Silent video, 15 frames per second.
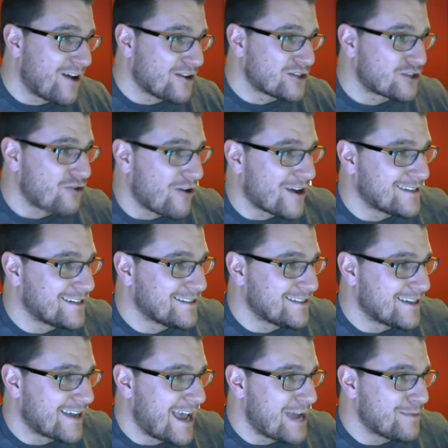our strikers into the
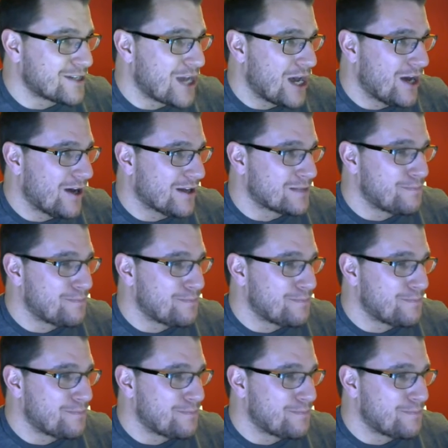game has hurt us.